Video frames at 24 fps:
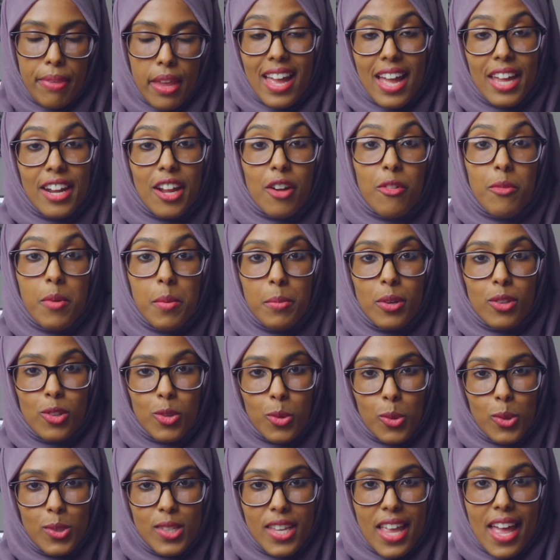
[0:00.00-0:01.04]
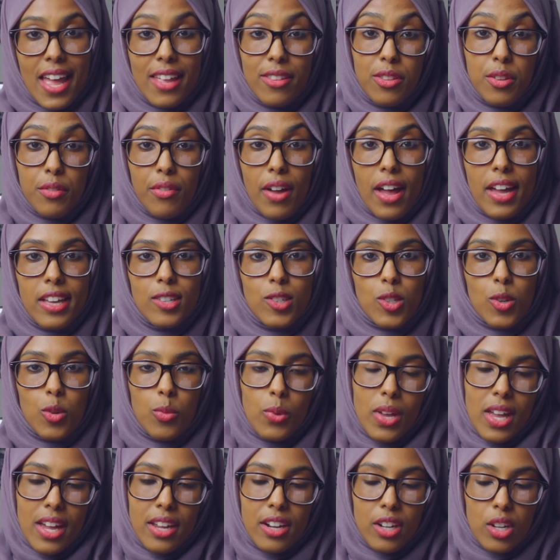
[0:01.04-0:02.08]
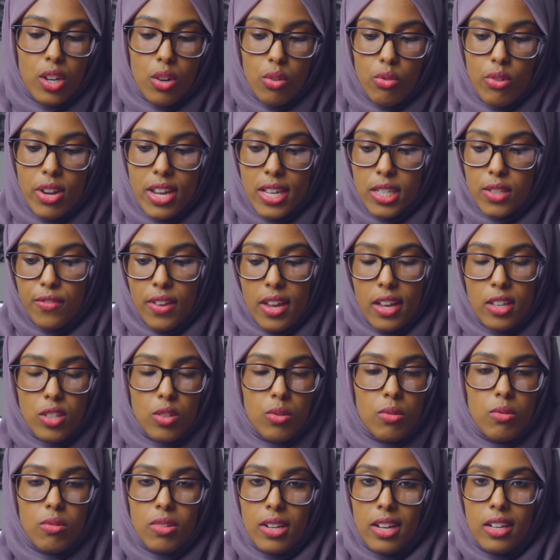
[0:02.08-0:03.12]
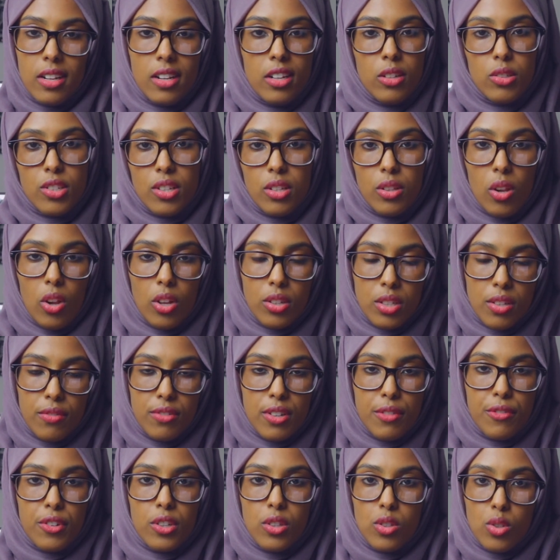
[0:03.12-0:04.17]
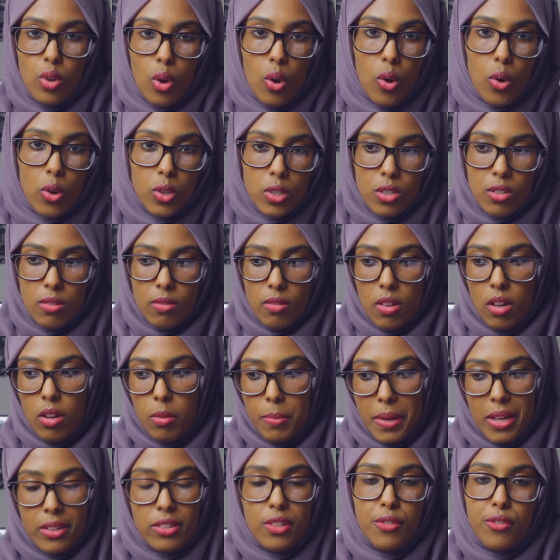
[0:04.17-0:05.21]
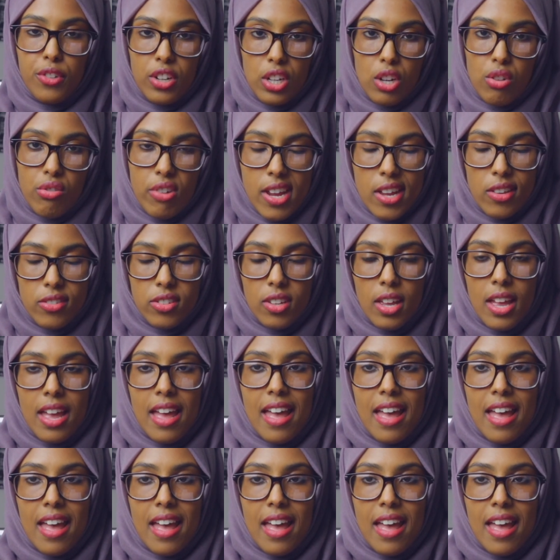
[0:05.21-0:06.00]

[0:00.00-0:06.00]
And I remember towards the end of high school, we had a careers fair. So there's like lots of different talks about different careers.